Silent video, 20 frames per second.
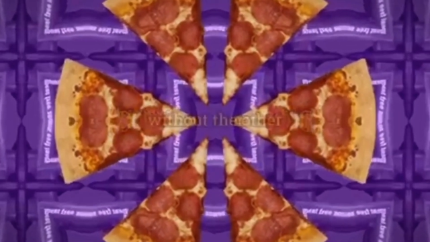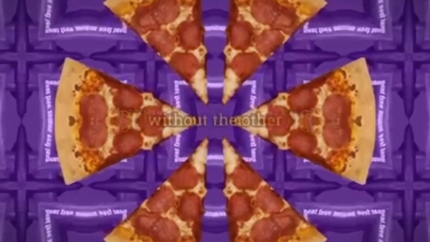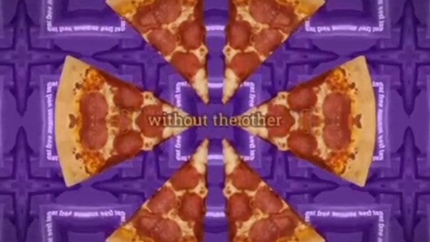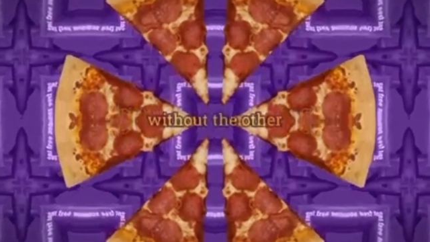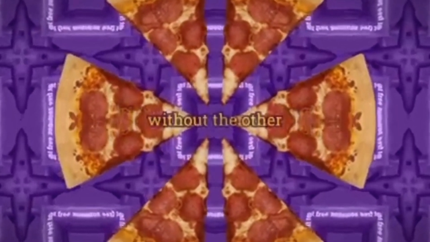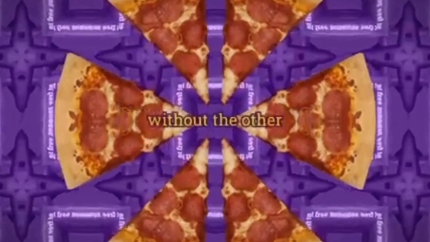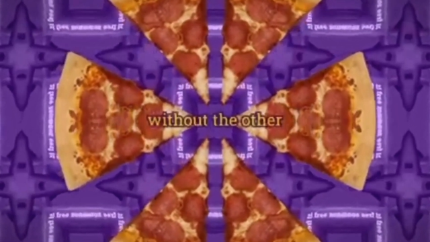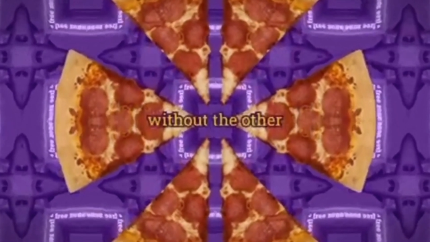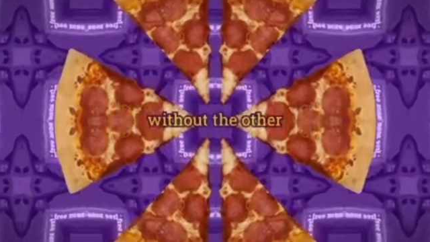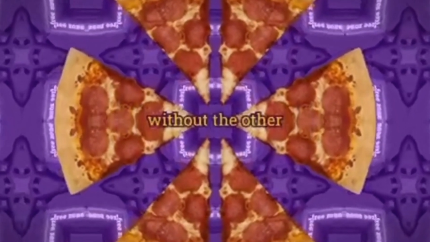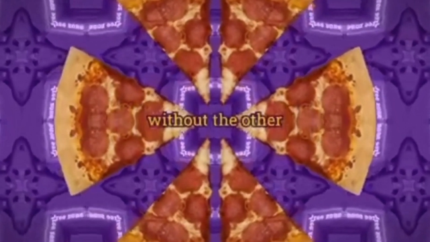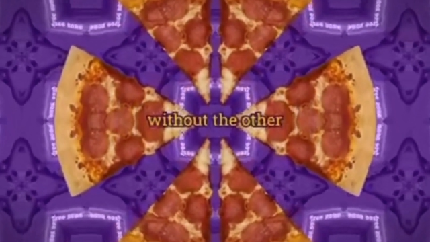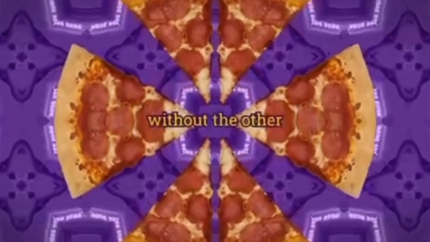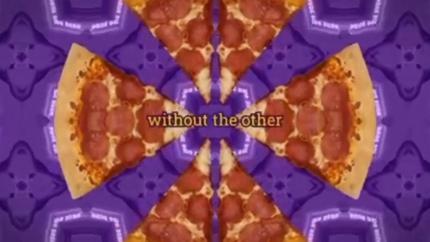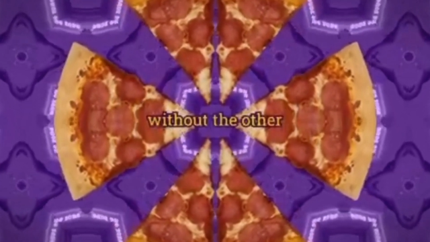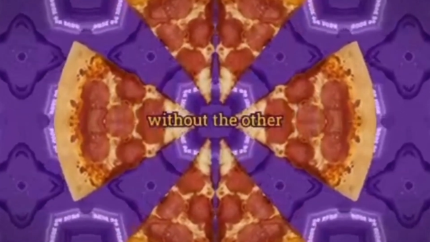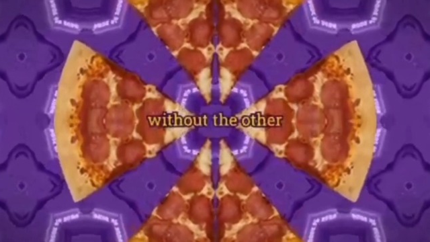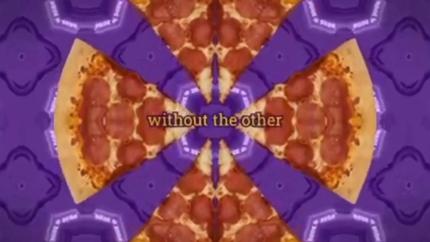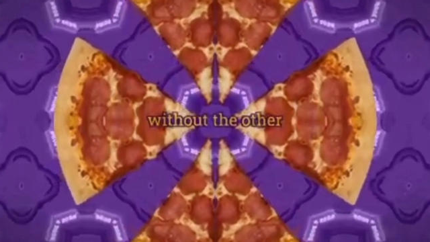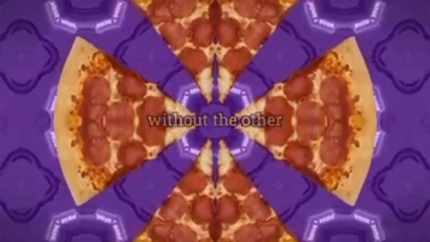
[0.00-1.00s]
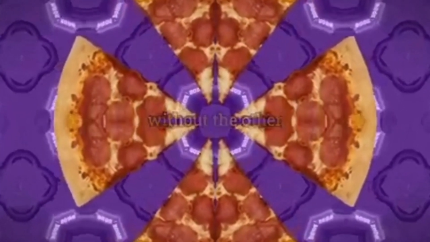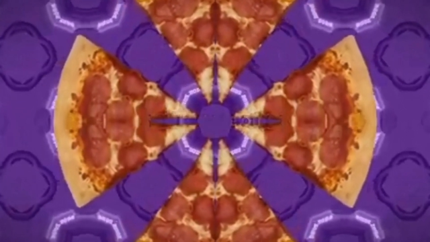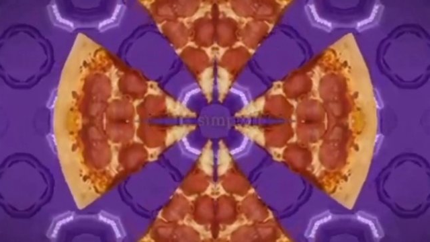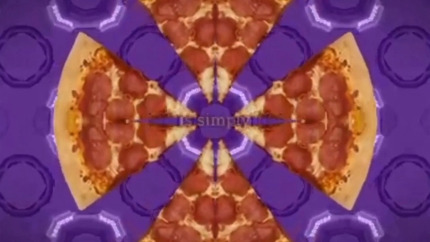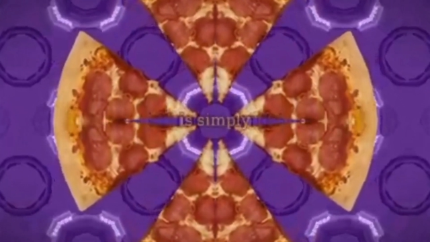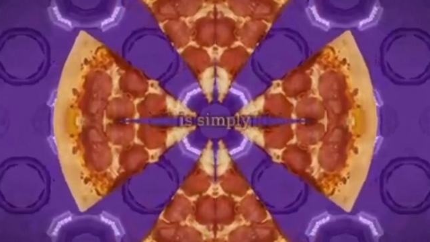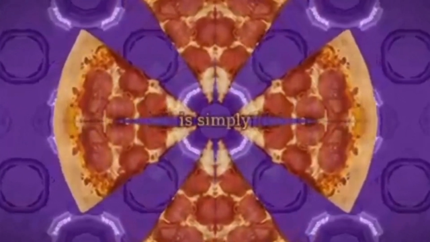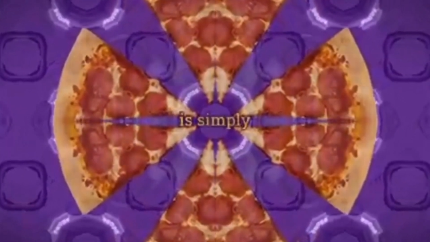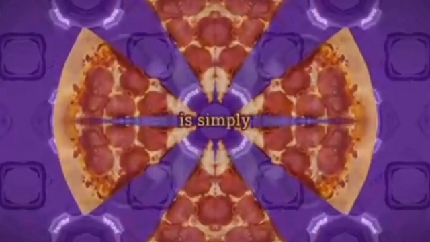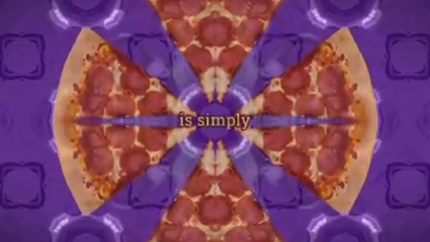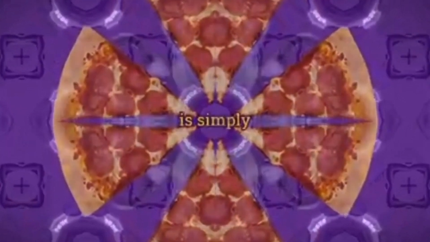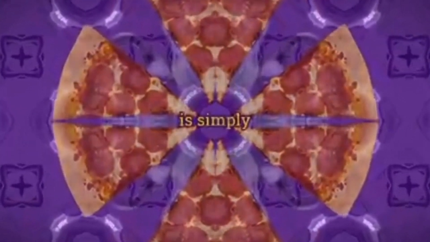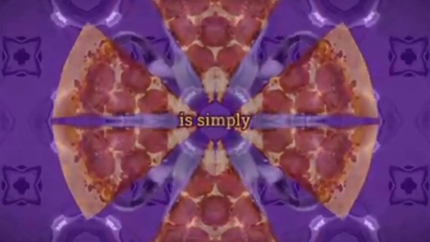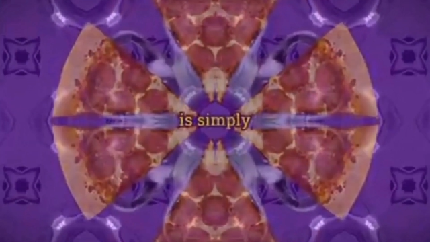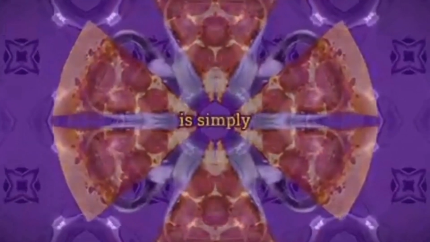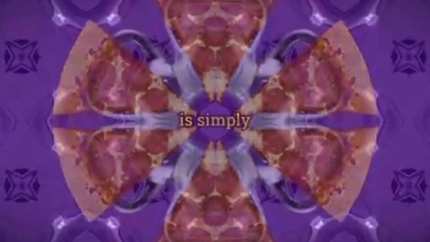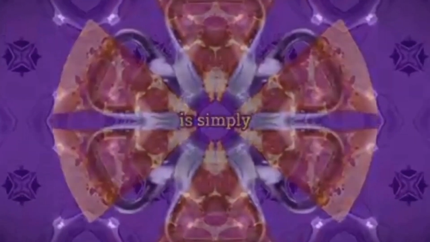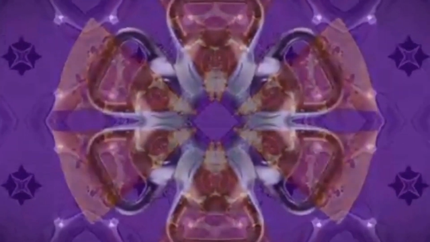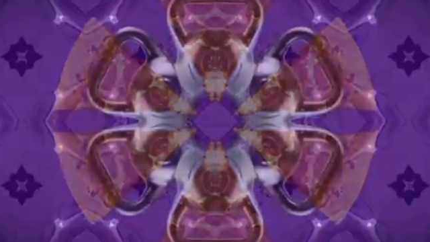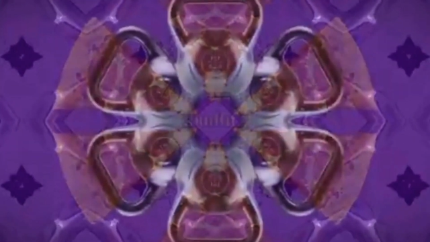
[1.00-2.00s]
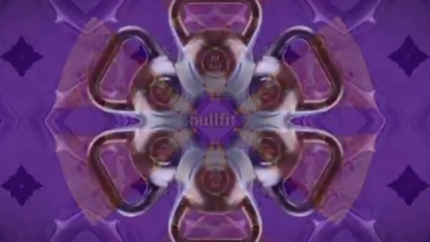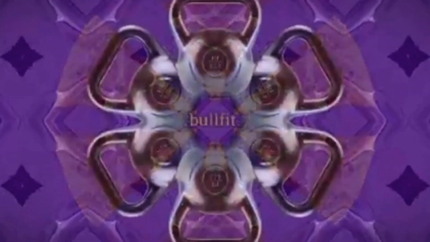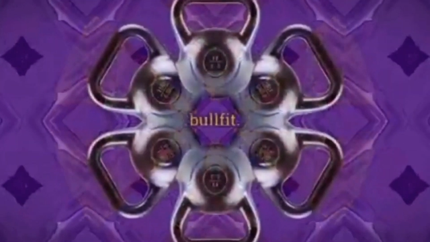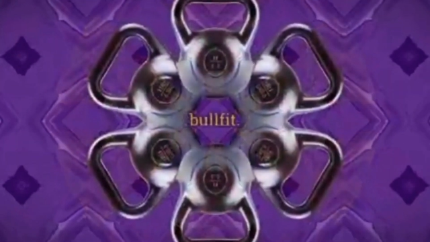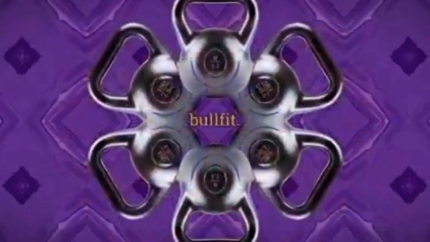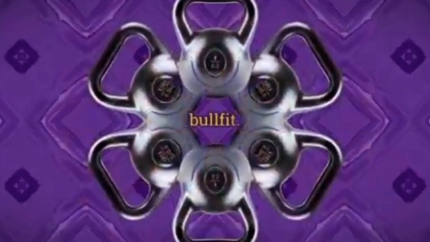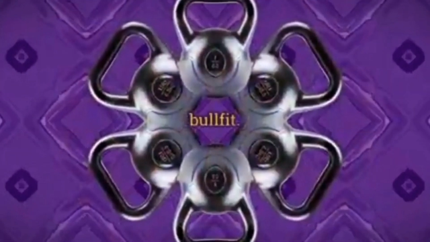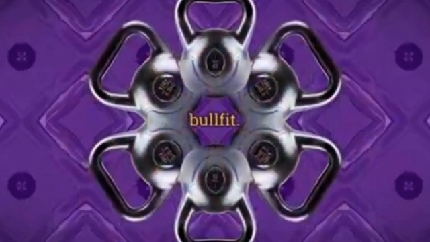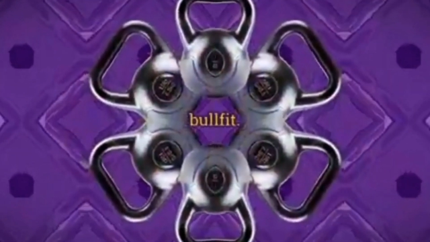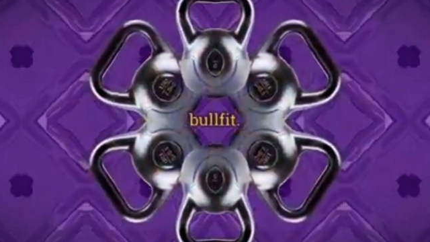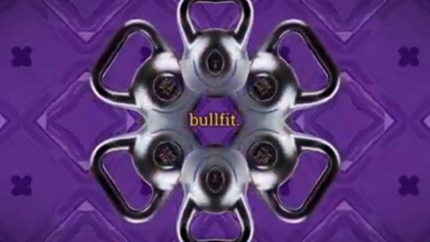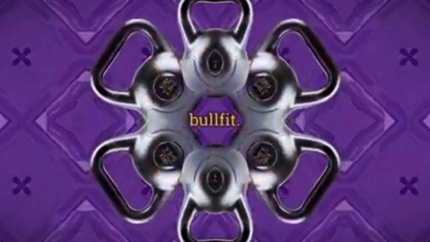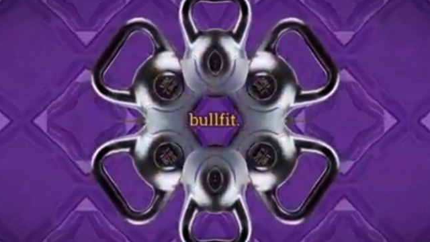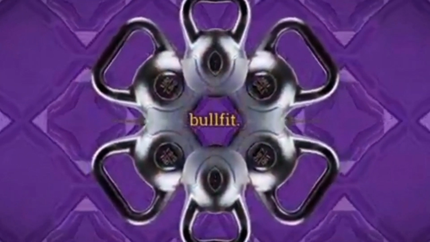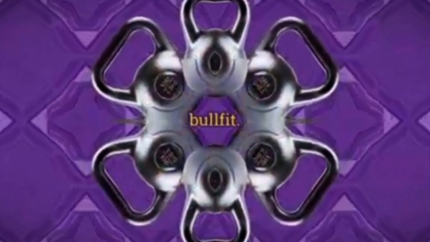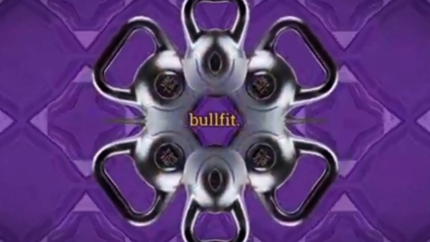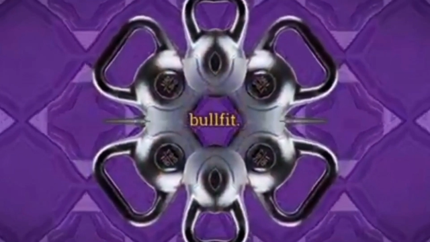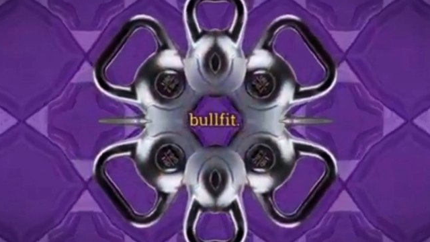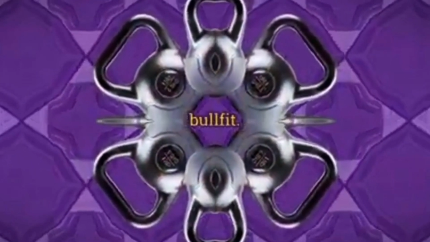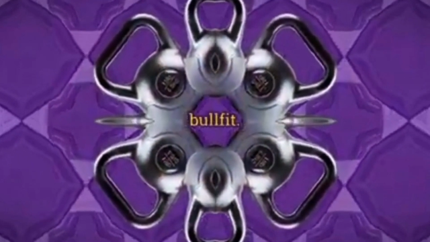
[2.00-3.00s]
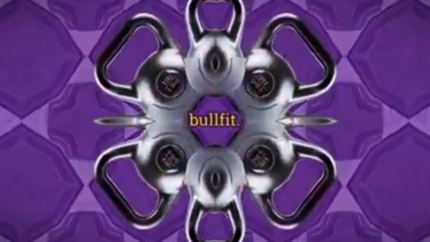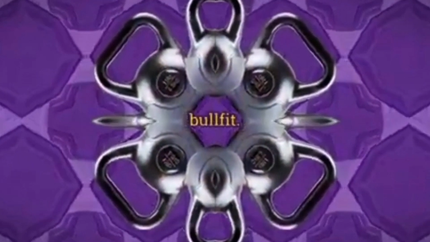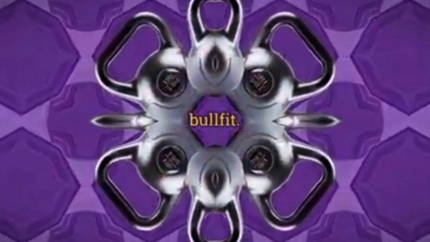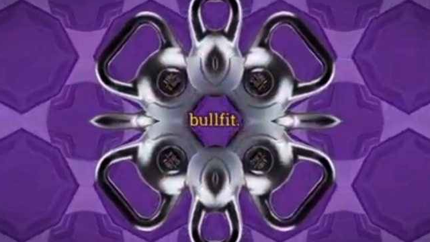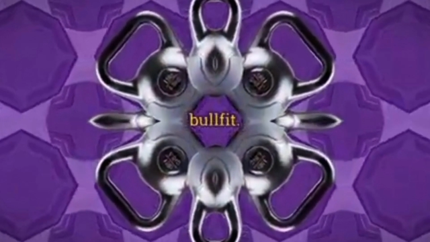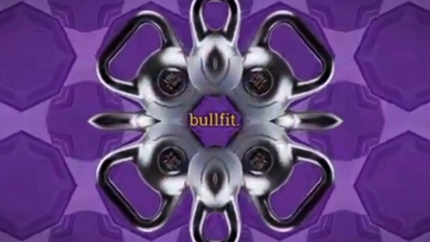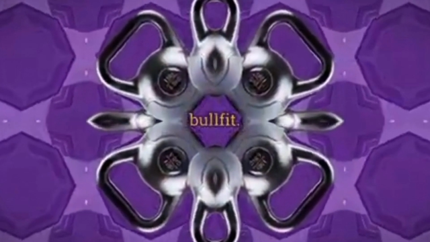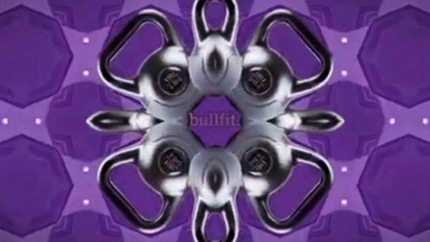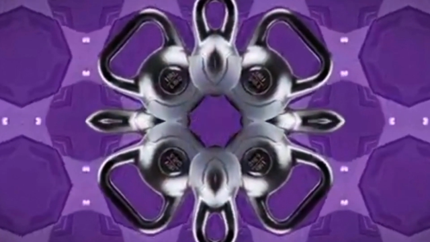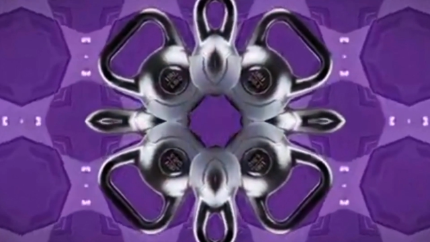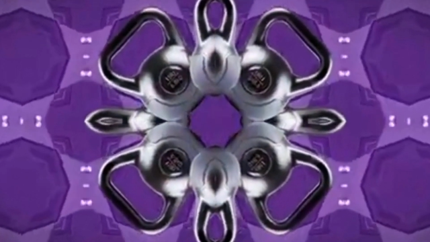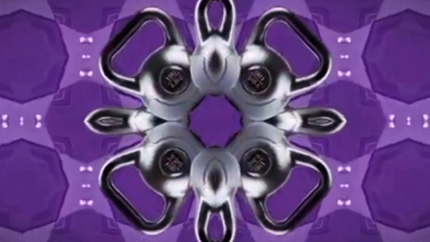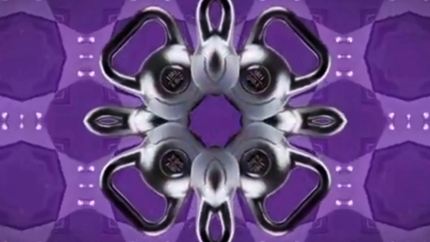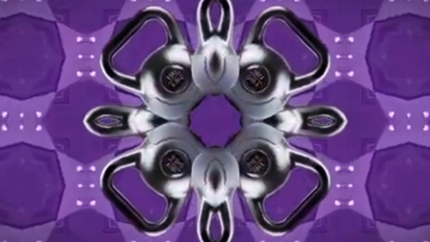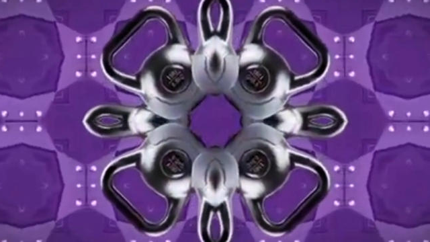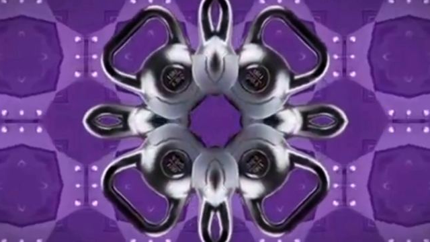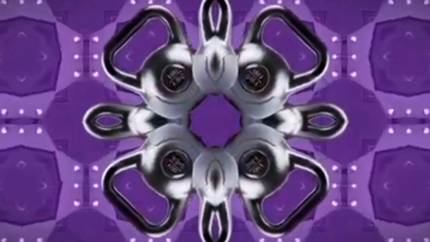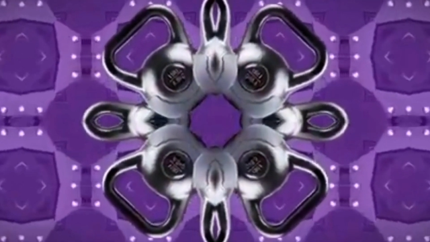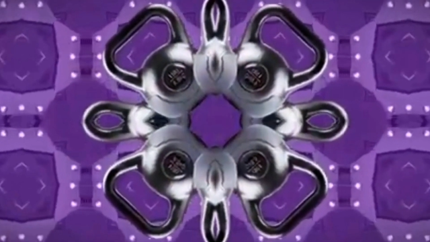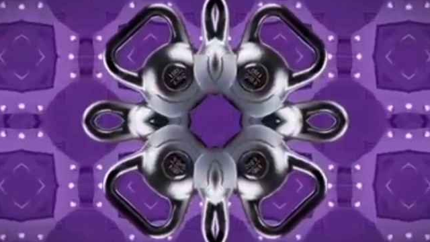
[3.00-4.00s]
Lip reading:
(no speaker visible)